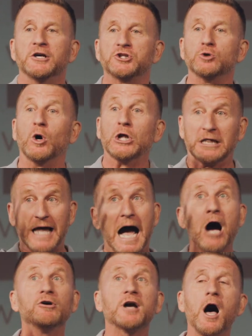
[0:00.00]
to
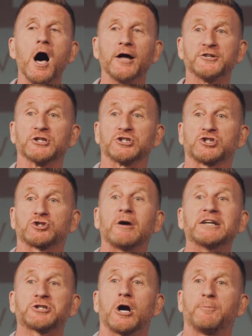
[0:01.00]
allow God to
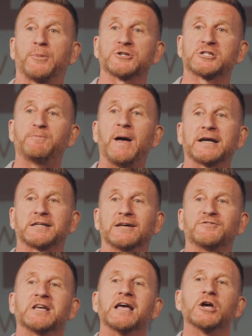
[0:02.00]
stretch our
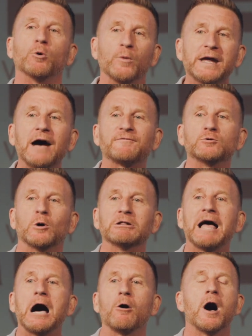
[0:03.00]
perspectives, we have to
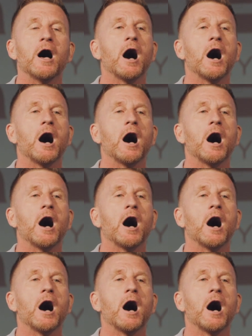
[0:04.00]
allow